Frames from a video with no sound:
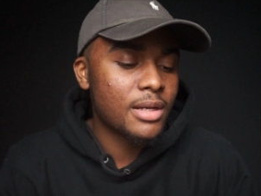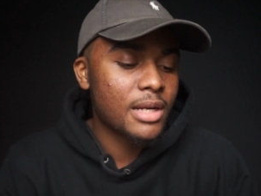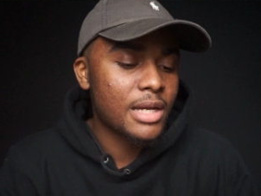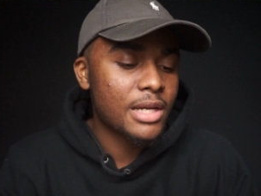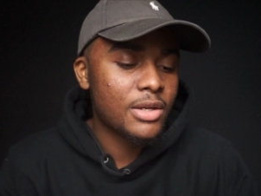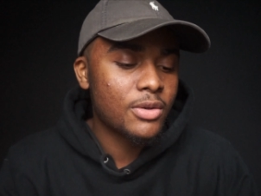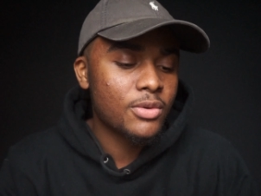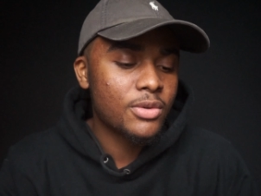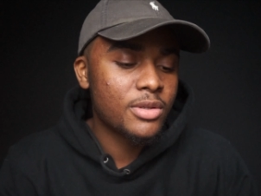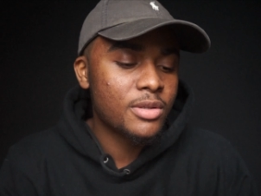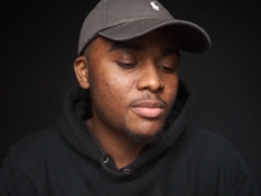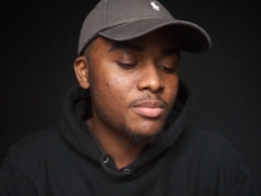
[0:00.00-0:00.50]
I
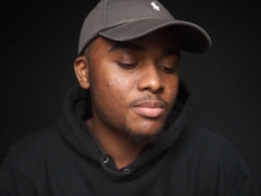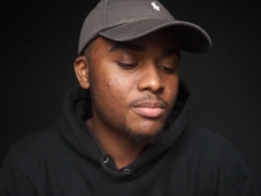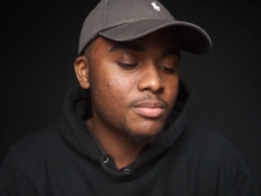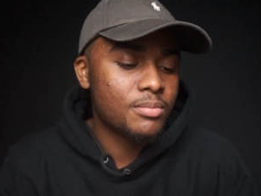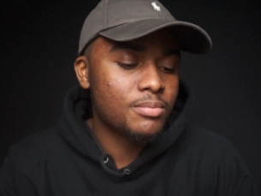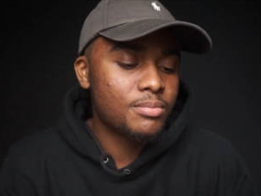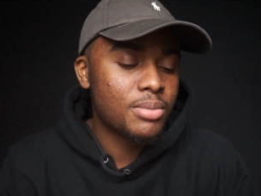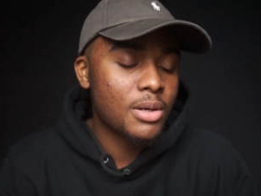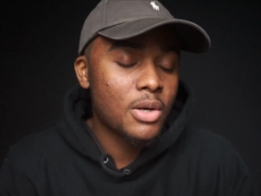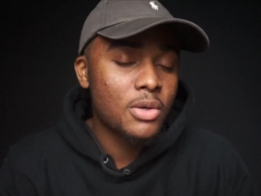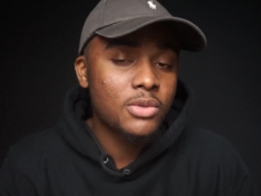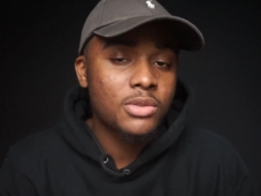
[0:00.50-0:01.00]
only
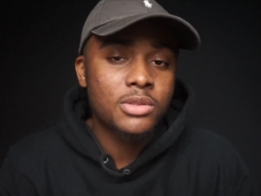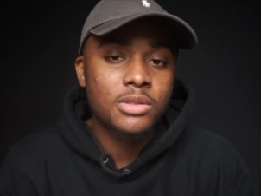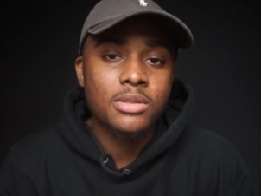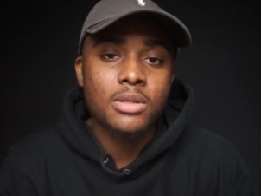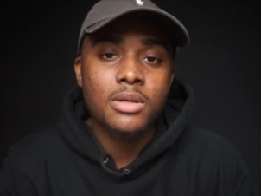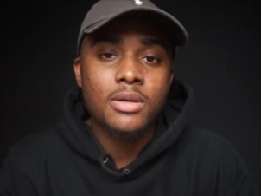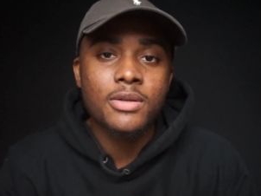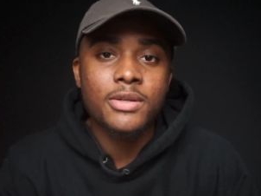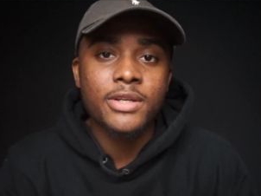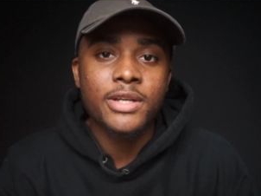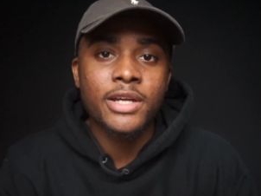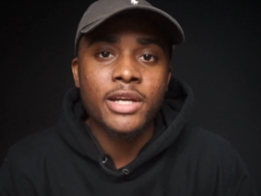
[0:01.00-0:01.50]
post
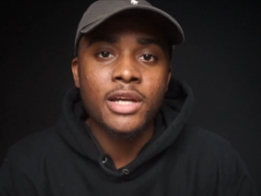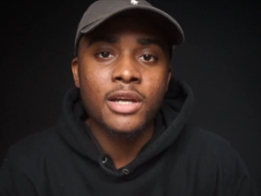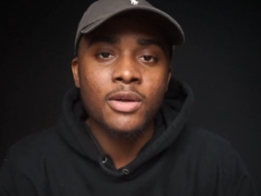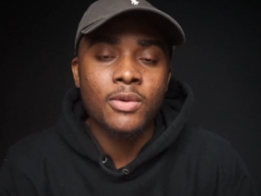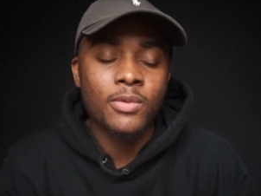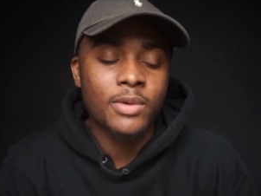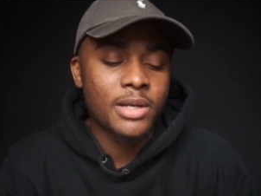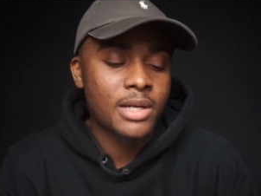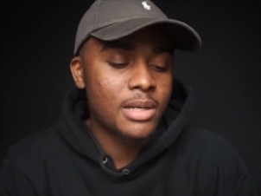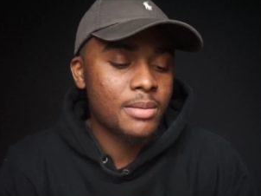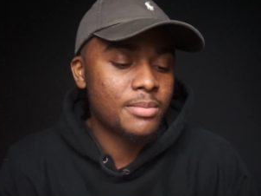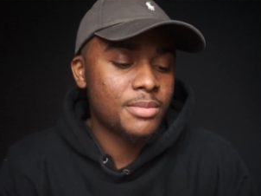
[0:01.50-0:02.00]
on there
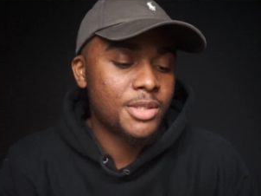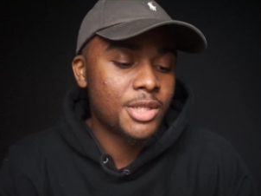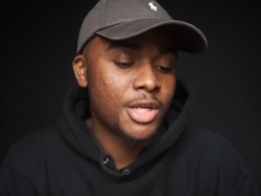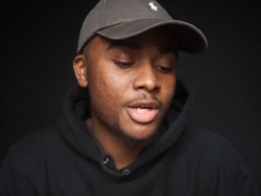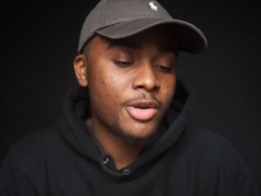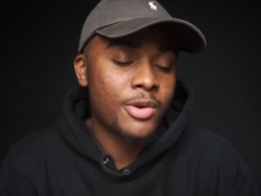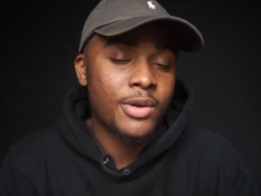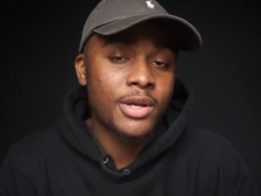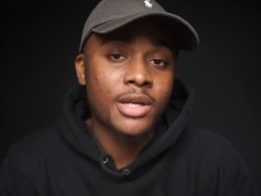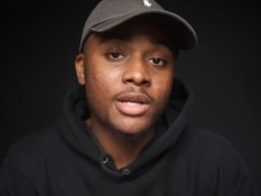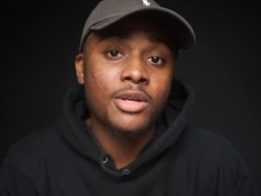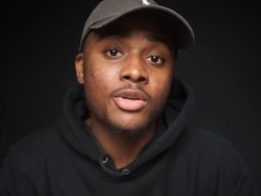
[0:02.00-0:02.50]
when I'm
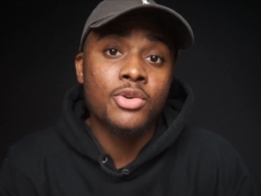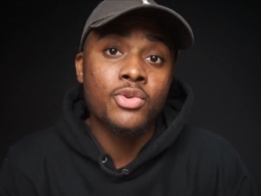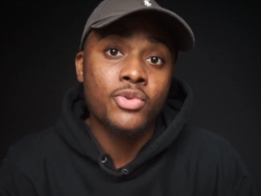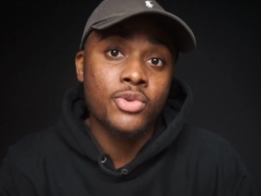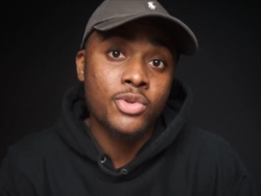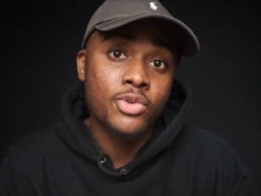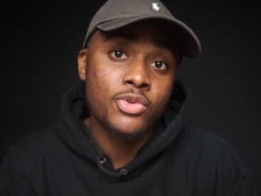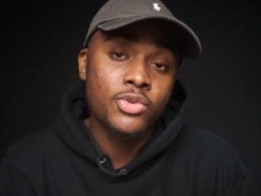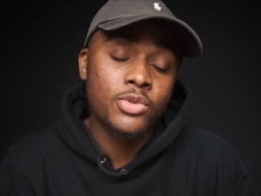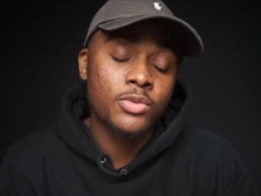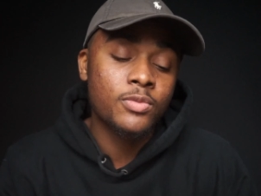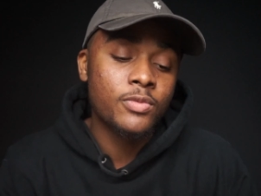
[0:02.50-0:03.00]
sharing a new
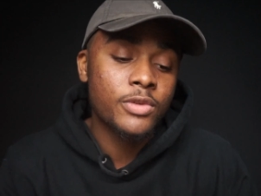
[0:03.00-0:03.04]
YouTube